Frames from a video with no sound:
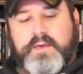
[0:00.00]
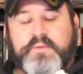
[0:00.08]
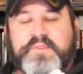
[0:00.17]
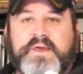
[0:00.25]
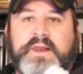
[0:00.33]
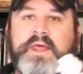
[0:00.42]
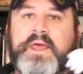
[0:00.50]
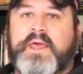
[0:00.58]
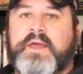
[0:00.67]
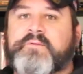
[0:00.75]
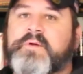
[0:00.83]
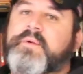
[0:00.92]
But then
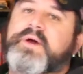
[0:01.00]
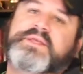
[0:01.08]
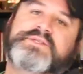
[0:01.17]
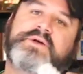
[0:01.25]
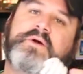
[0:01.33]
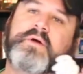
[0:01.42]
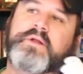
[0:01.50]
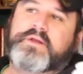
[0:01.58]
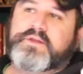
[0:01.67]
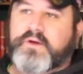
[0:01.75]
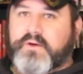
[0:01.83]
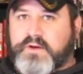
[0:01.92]
everybody
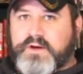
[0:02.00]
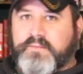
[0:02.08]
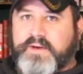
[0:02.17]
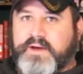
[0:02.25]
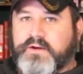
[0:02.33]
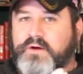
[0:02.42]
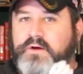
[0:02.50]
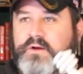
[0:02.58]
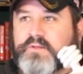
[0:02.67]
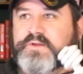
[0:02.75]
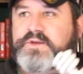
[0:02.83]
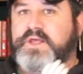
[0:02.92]
started talking about all
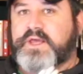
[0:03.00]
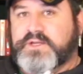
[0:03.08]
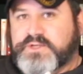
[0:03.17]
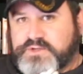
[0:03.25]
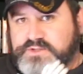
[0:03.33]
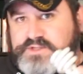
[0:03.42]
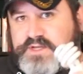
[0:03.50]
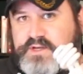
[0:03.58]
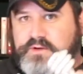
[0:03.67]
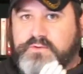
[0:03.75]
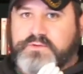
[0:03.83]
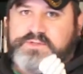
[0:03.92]
of the dangers that
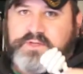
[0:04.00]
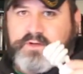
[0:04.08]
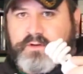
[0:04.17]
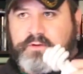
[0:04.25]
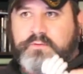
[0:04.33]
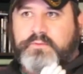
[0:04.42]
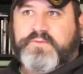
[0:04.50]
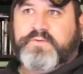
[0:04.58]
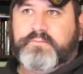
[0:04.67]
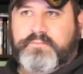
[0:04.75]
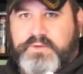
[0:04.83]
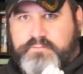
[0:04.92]
goes along with
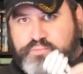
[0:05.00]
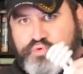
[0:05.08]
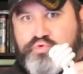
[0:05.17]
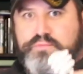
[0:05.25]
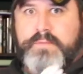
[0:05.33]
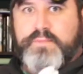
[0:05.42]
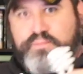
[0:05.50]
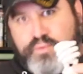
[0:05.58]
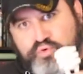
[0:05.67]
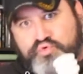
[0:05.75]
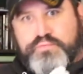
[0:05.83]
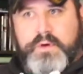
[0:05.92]
them and
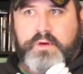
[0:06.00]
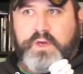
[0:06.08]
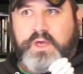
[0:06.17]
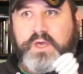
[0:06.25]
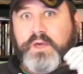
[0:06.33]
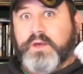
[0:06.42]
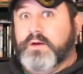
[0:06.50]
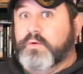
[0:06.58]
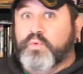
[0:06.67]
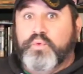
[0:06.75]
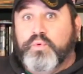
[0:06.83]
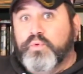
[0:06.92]
boo-ba-boo-boo-ba and
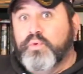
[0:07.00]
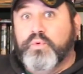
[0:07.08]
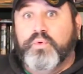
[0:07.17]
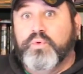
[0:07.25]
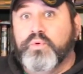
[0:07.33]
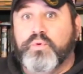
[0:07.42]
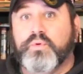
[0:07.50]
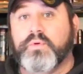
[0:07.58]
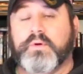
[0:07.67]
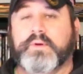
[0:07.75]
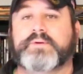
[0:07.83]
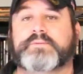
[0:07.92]
ooh.
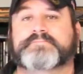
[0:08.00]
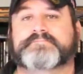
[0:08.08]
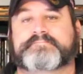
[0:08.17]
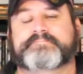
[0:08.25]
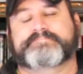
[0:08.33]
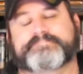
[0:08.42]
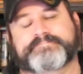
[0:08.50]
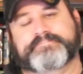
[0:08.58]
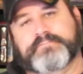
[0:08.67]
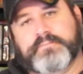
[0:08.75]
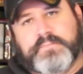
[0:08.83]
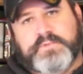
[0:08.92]

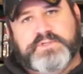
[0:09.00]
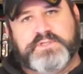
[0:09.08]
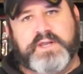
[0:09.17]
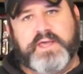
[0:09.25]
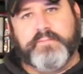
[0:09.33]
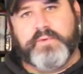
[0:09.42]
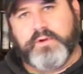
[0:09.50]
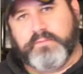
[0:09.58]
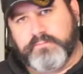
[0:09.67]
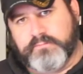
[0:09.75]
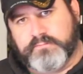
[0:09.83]
It's a light bulb.